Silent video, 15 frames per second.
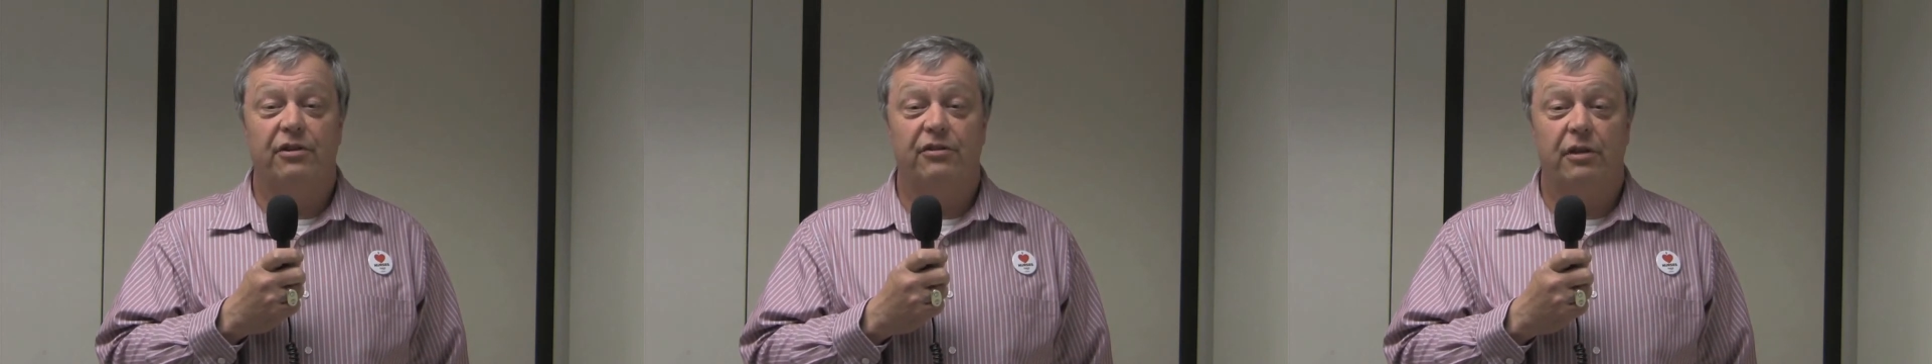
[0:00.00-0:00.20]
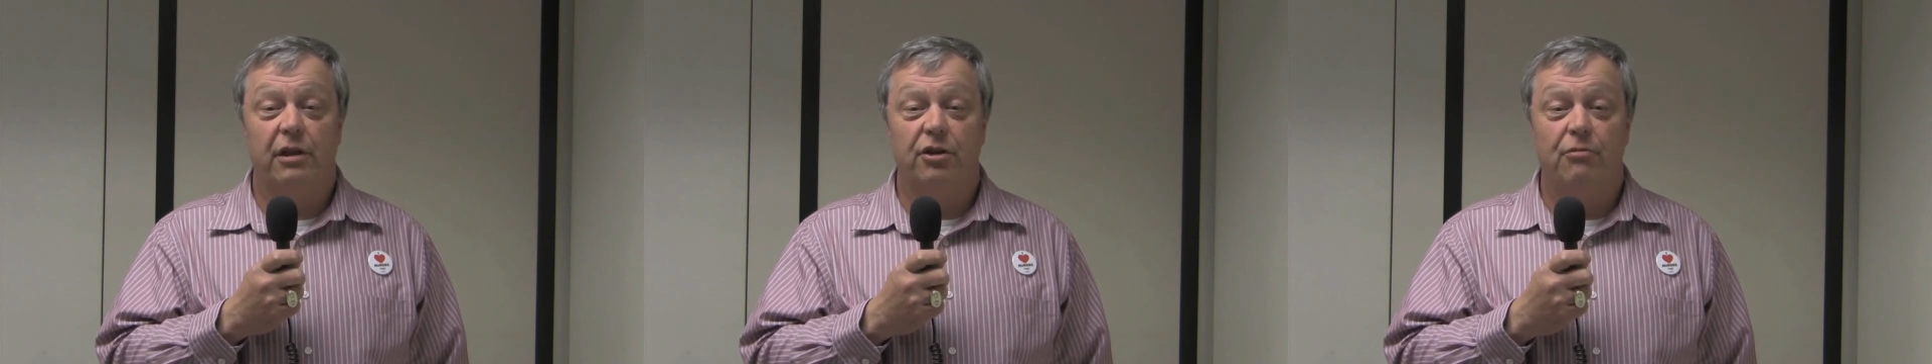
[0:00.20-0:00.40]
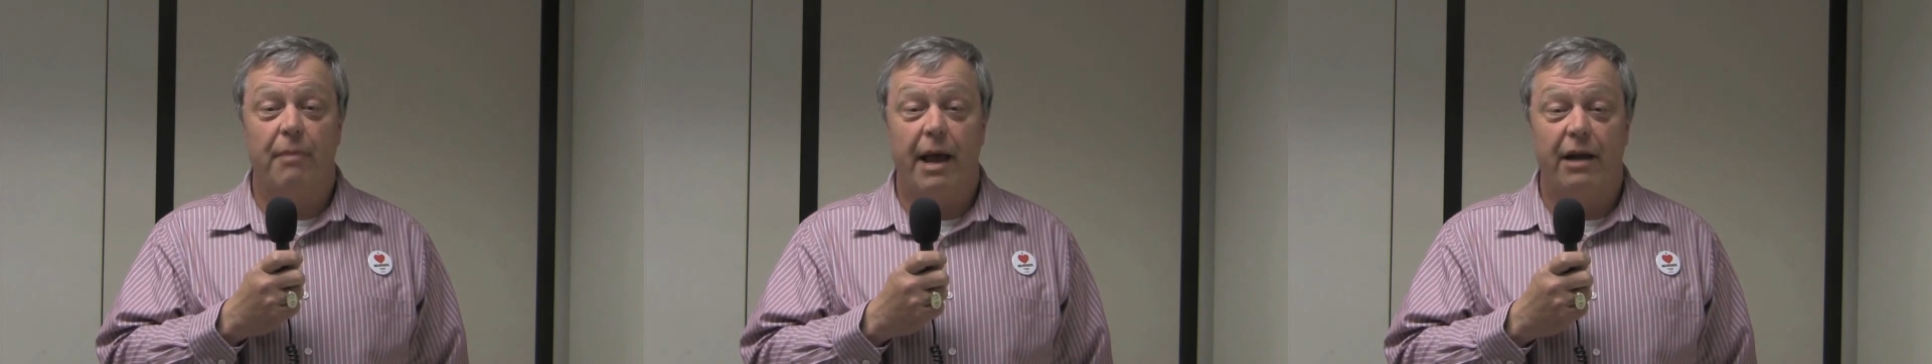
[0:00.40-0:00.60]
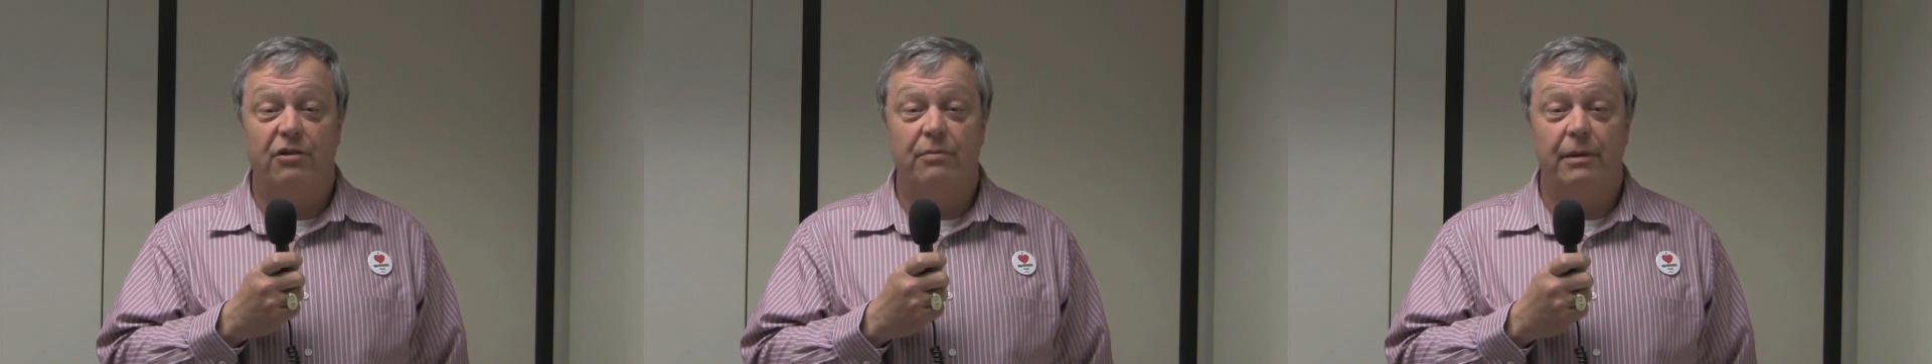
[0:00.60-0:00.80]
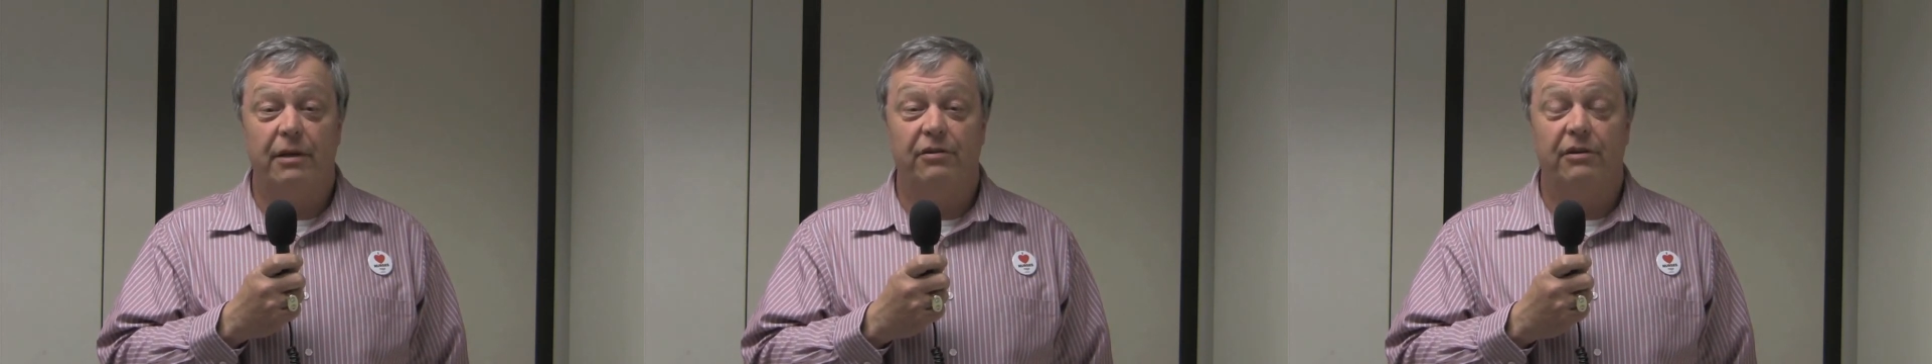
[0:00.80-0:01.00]
it's clear
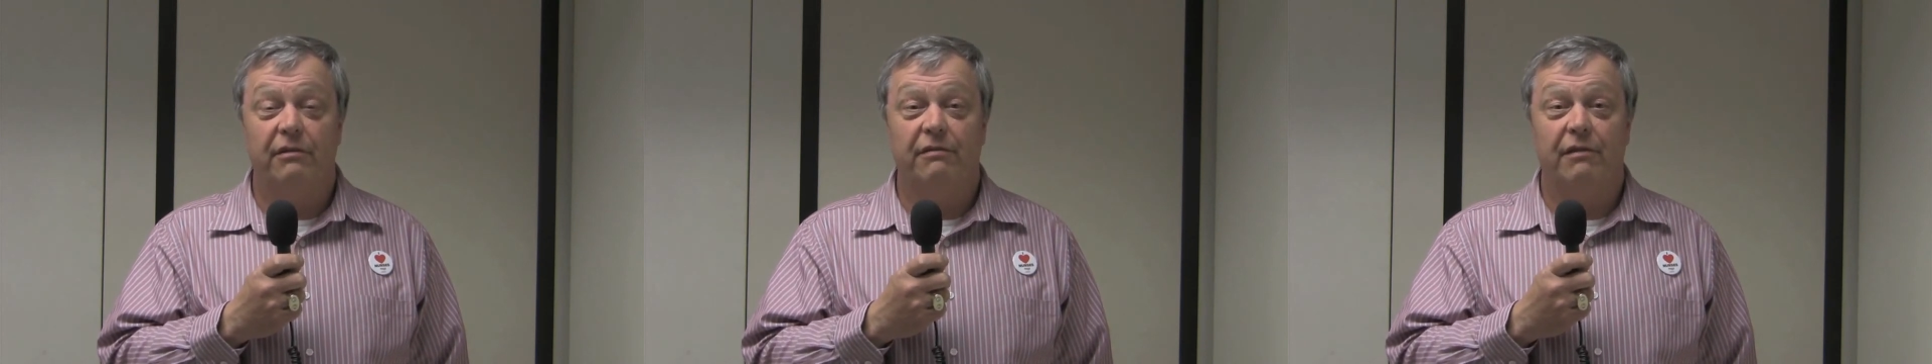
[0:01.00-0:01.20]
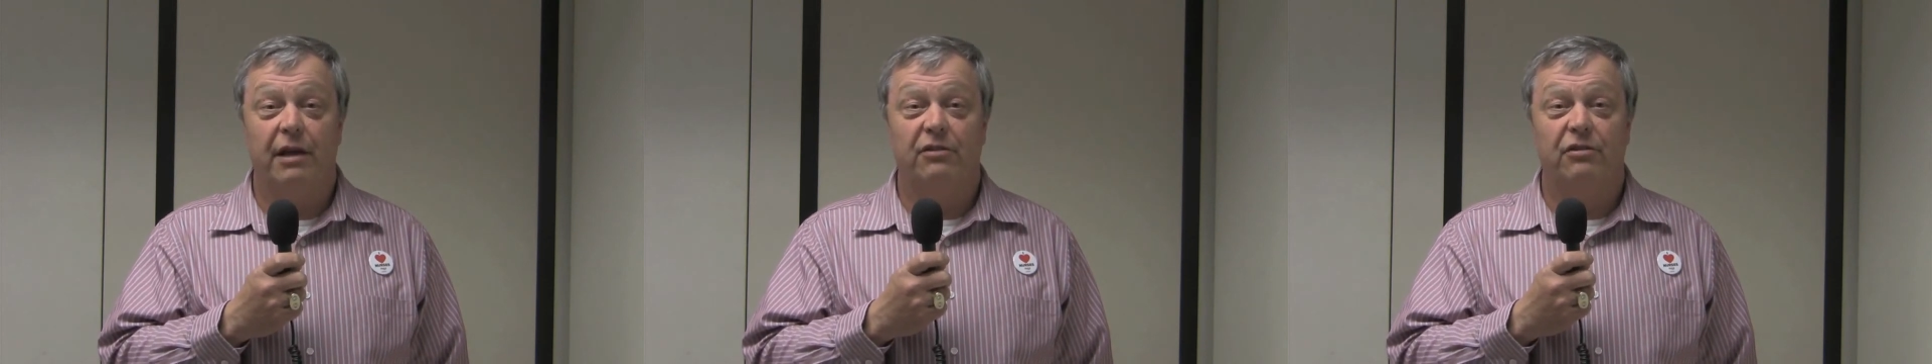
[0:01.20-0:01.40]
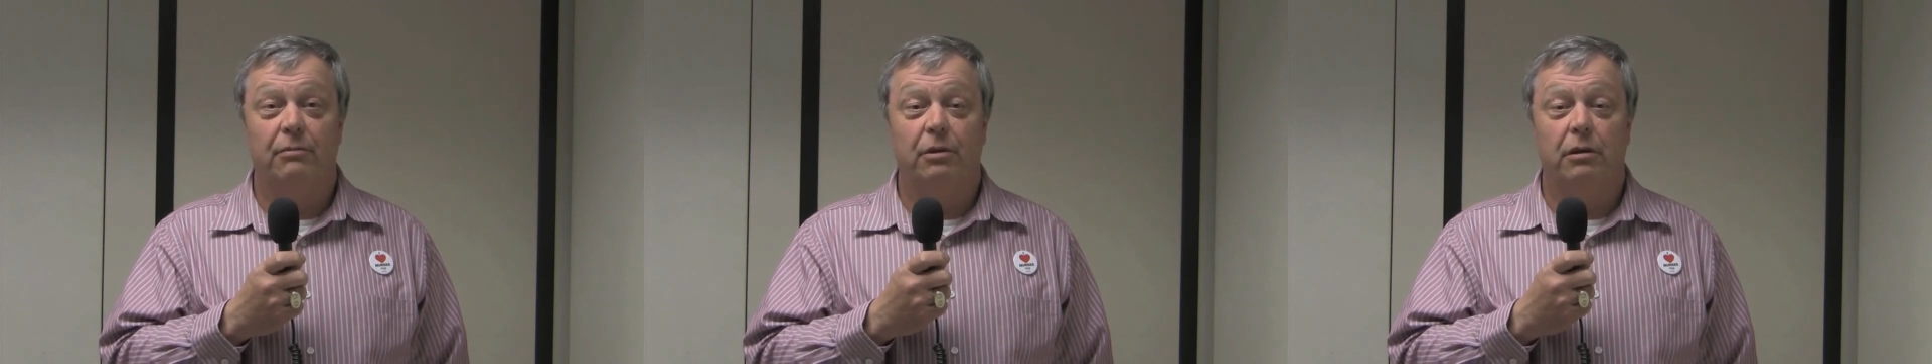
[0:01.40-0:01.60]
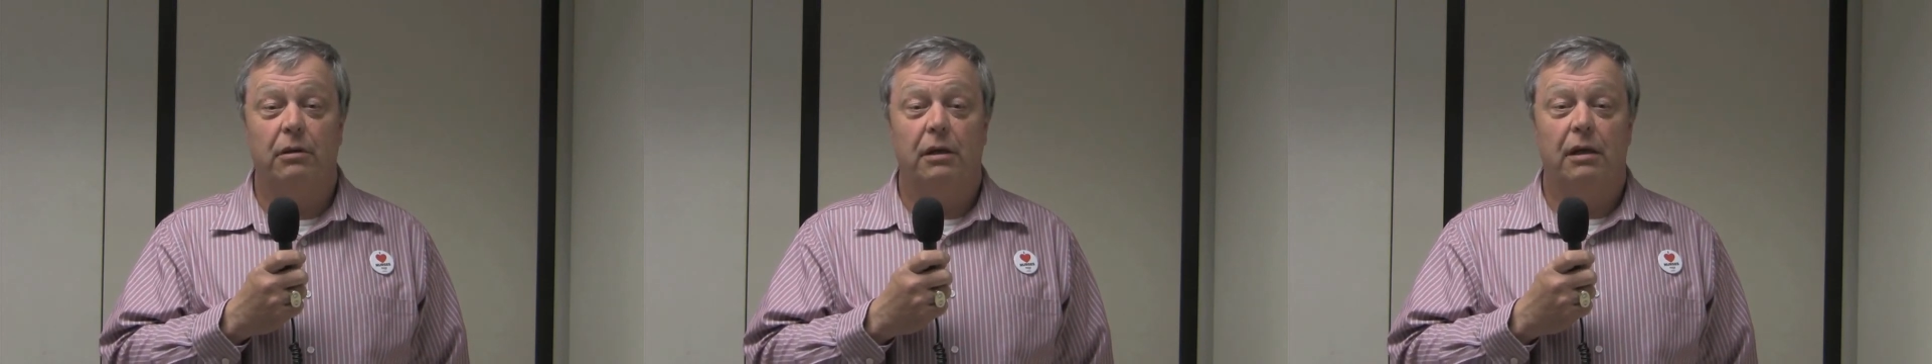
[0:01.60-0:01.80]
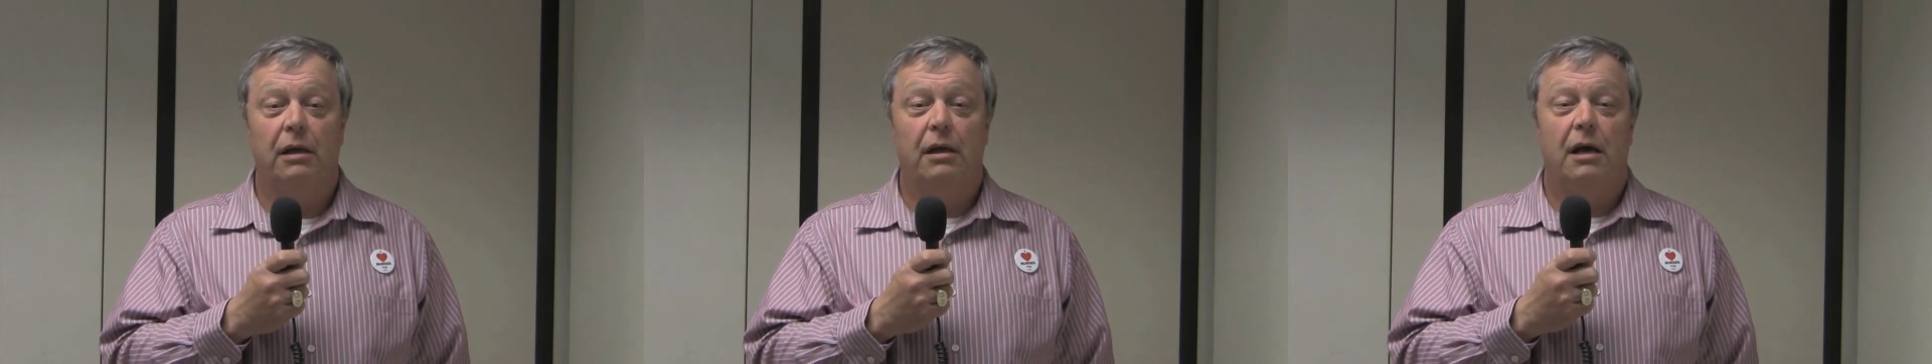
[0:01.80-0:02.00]
management is inflexible